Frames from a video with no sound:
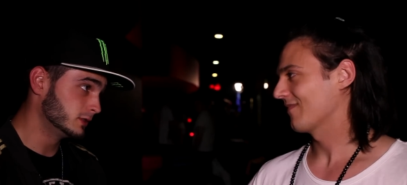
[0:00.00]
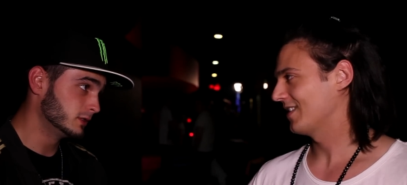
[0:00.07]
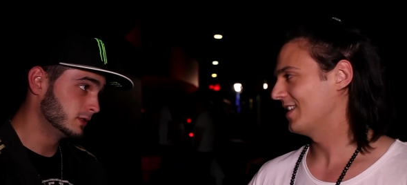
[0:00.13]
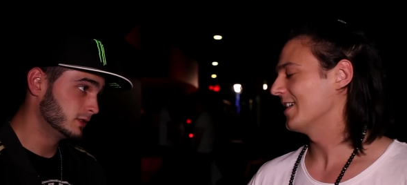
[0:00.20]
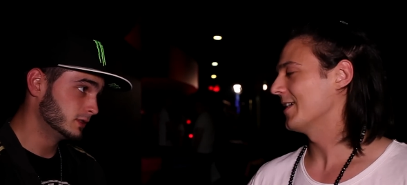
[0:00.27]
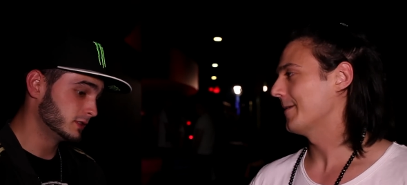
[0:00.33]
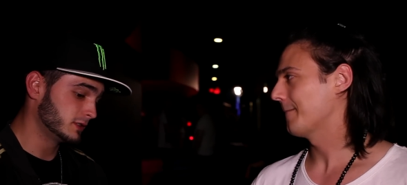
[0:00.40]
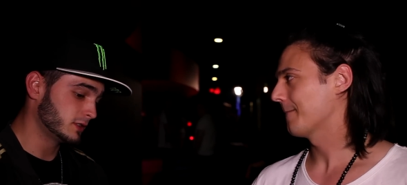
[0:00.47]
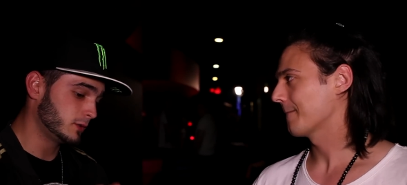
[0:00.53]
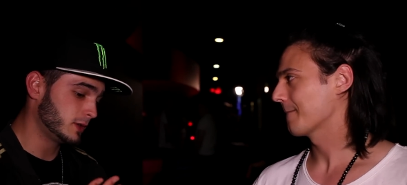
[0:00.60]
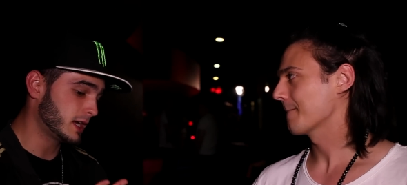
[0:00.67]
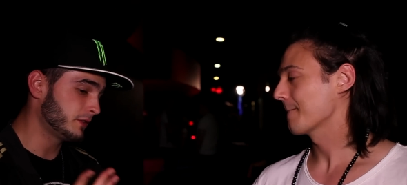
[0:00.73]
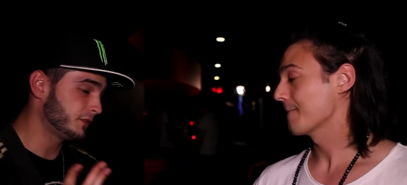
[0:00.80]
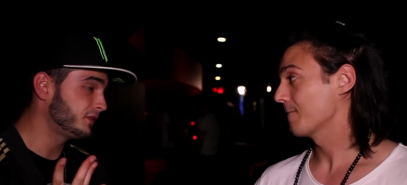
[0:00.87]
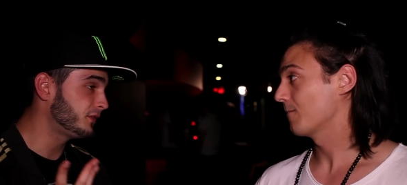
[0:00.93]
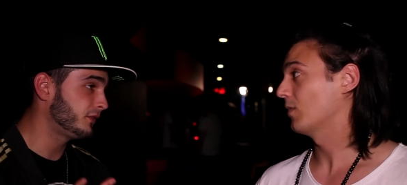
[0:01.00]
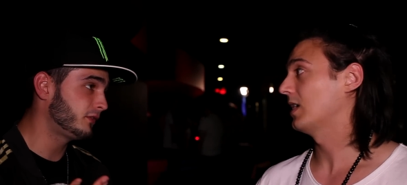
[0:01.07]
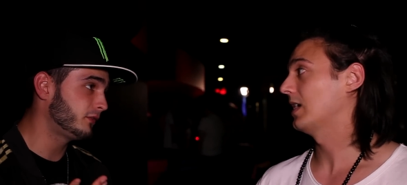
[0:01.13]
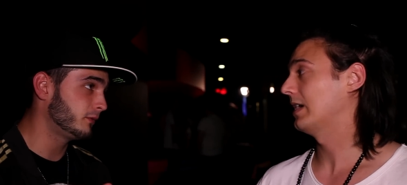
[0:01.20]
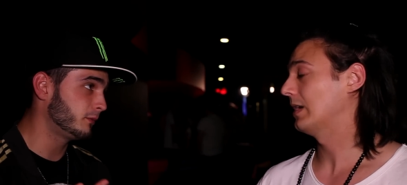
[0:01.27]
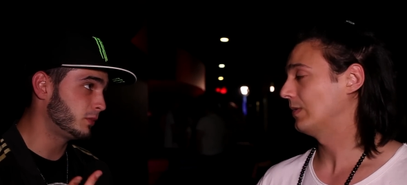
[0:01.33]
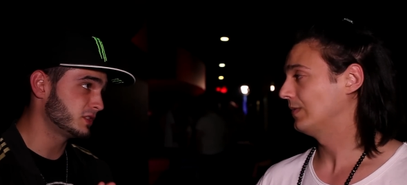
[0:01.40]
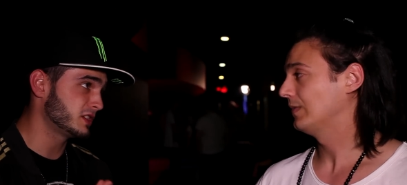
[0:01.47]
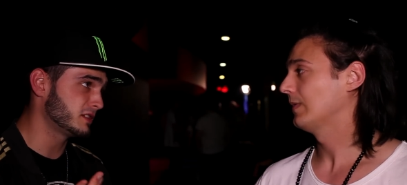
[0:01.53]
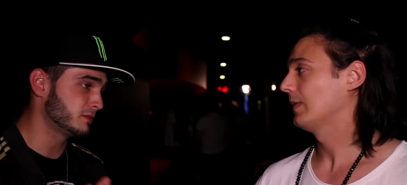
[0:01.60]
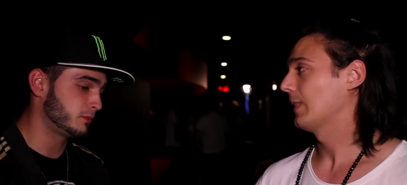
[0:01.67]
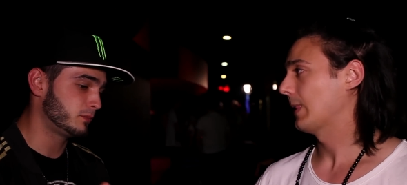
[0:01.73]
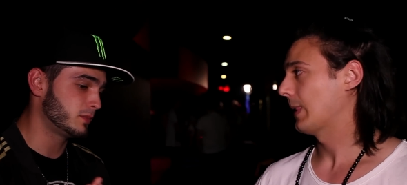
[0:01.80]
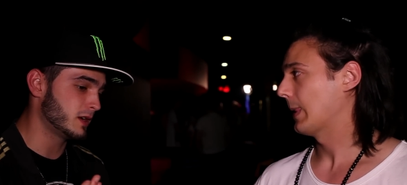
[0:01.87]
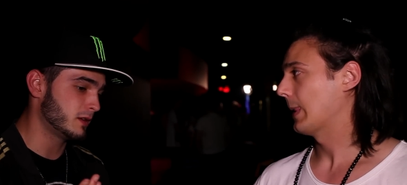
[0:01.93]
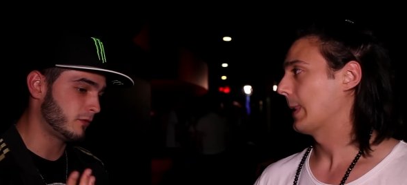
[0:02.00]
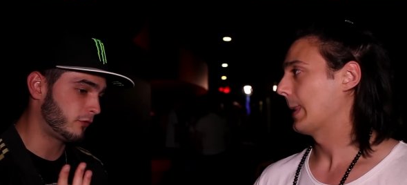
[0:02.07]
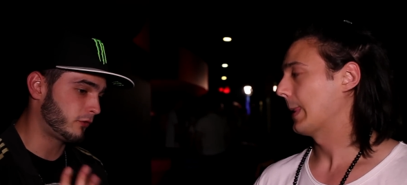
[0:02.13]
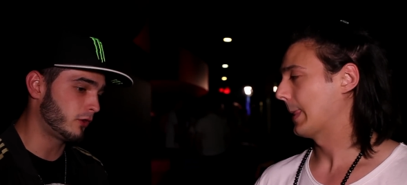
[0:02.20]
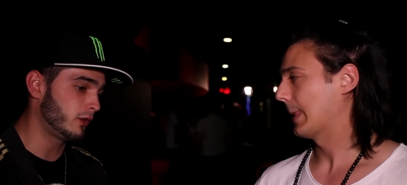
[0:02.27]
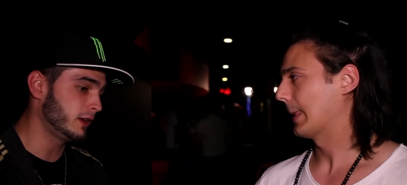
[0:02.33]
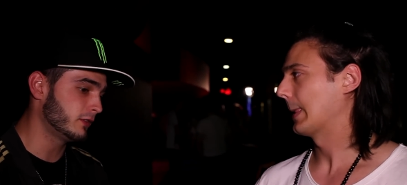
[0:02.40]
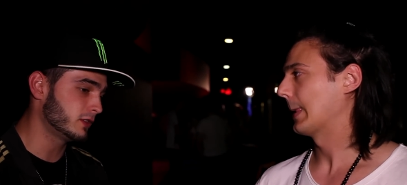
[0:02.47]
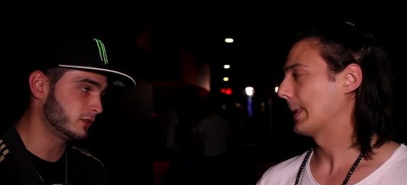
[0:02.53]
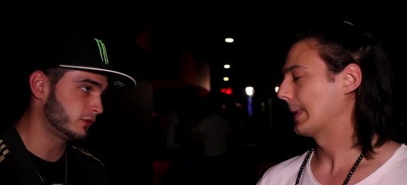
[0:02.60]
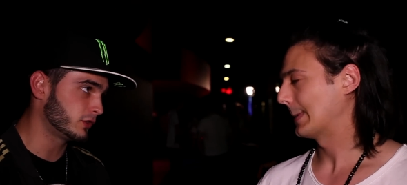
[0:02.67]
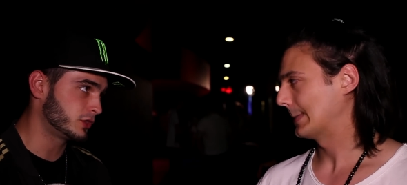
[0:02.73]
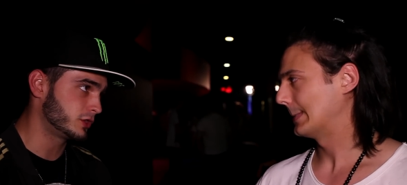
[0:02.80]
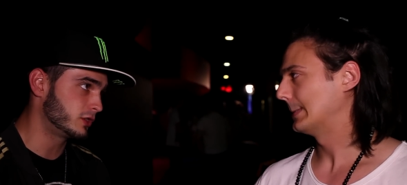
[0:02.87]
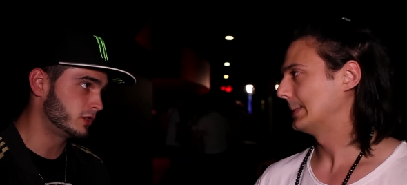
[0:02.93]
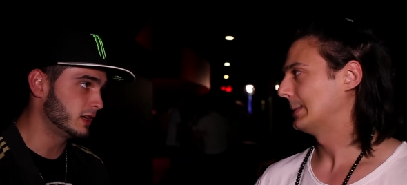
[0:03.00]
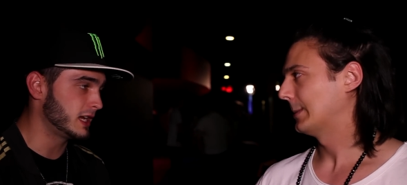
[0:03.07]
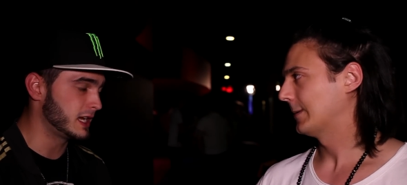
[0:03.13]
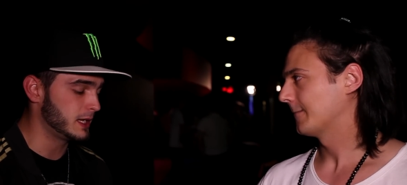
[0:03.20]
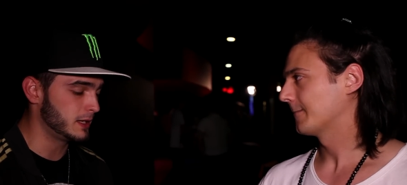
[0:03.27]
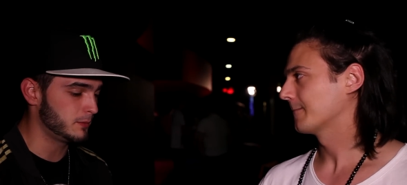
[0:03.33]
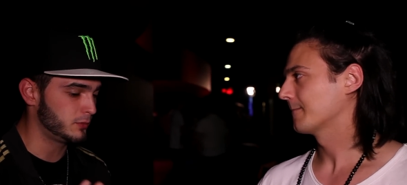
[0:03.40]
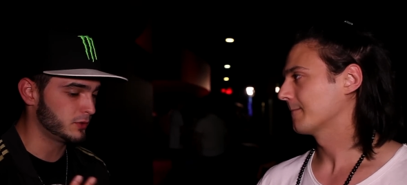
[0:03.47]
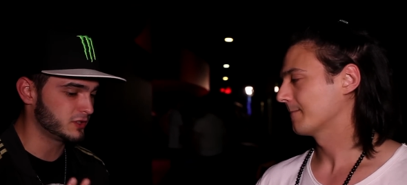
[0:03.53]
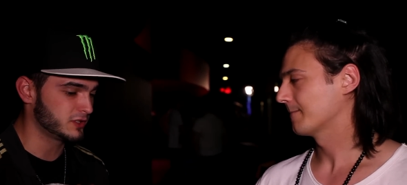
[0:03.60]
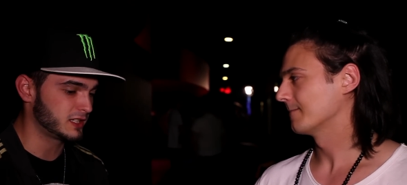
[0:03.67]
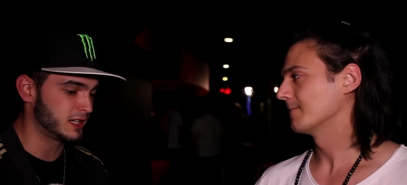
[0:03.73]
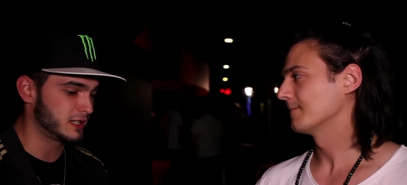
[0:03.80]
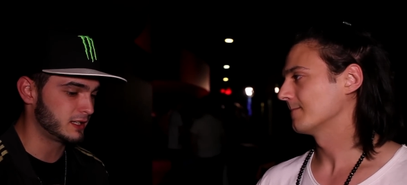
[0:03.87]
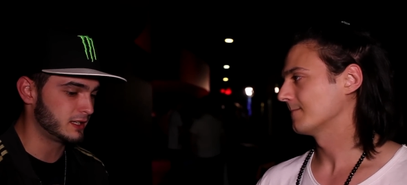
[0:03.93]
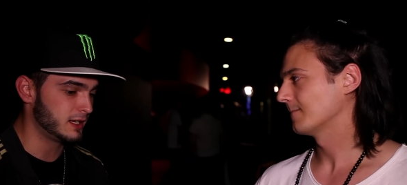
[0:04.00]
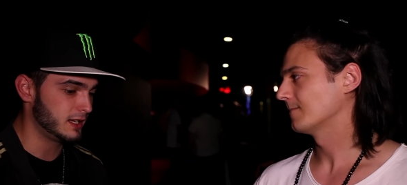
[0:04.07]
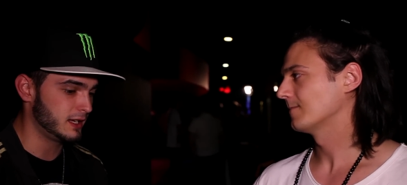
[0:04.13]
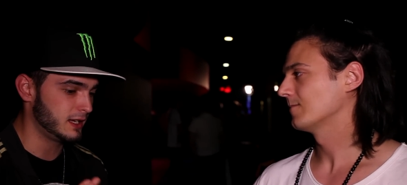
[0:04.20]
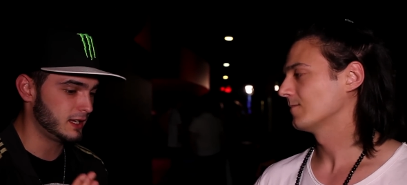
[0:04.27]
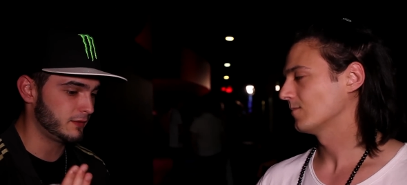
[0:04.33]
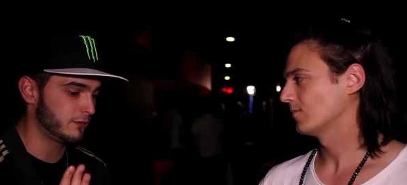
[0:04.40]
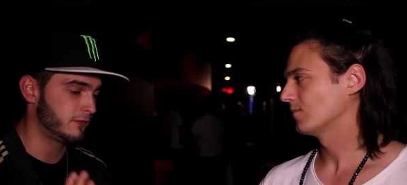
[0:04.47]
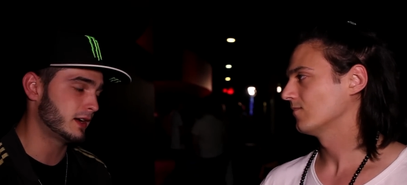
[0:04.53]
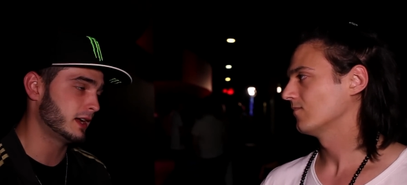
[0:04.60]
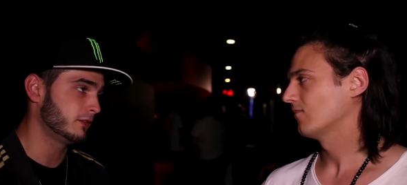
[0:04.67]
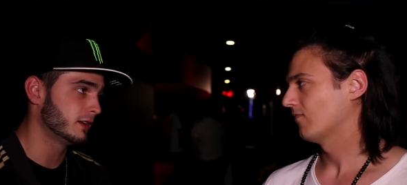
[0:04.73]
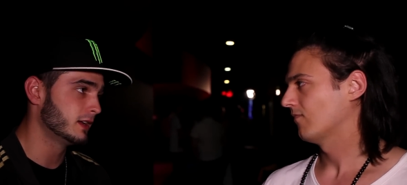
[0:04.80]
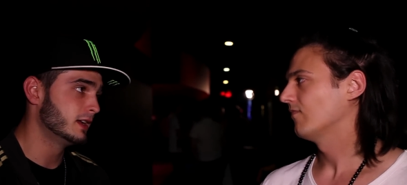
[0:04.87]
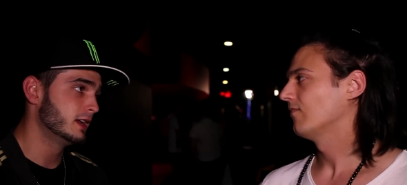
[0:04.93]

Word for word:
Speaker 1: Yeah. So we got wow. four events for sure and potentially five.